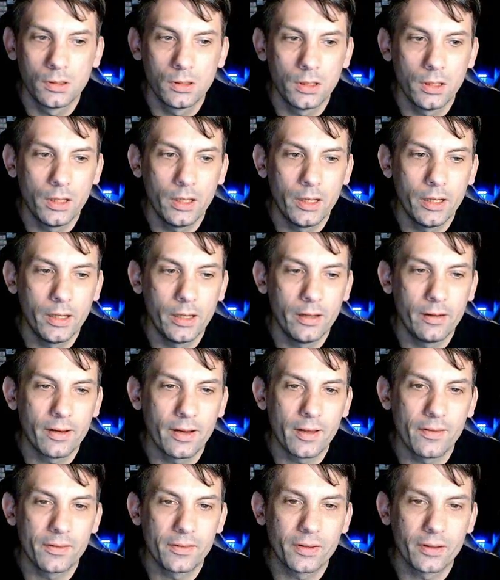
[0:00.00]
And
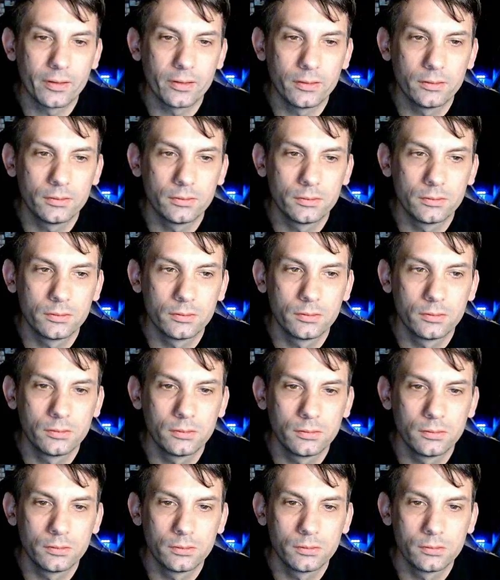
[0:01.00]
end the turn.
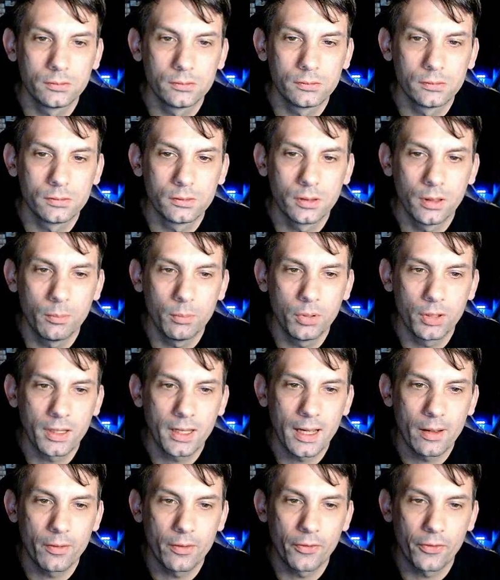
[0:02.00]
Put
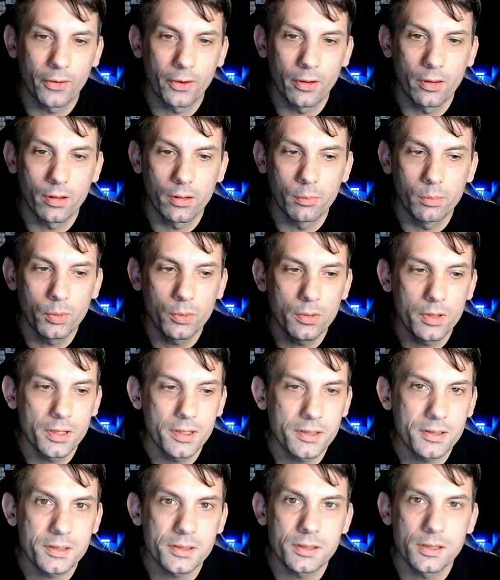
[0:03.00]
counters on all our
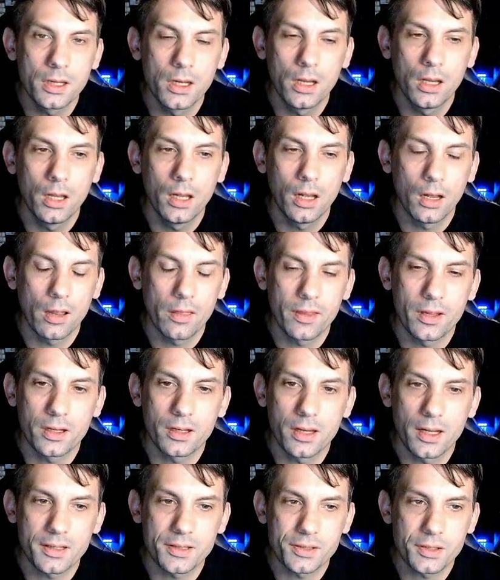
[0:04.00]
boys. I think
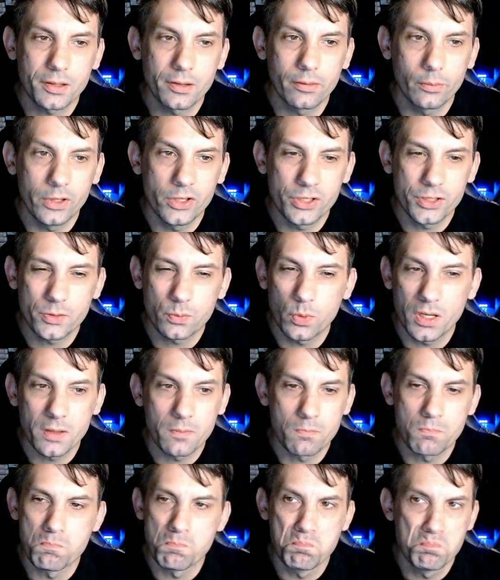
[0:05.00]
next turn we just win.
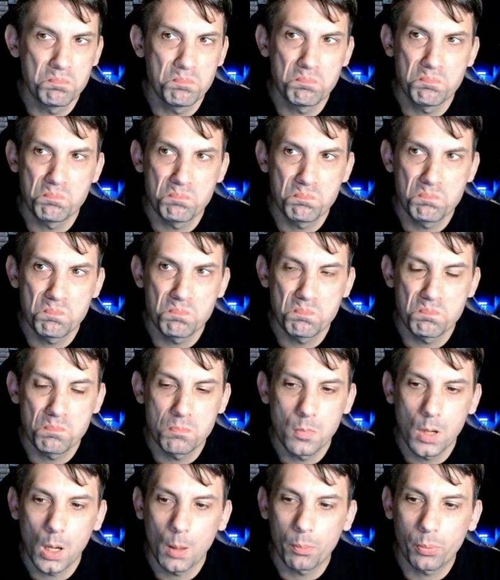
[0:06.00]

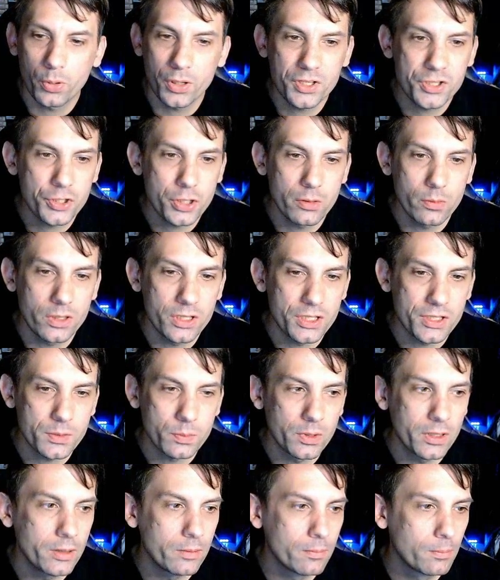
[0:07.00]
I'm pretty sure we just win.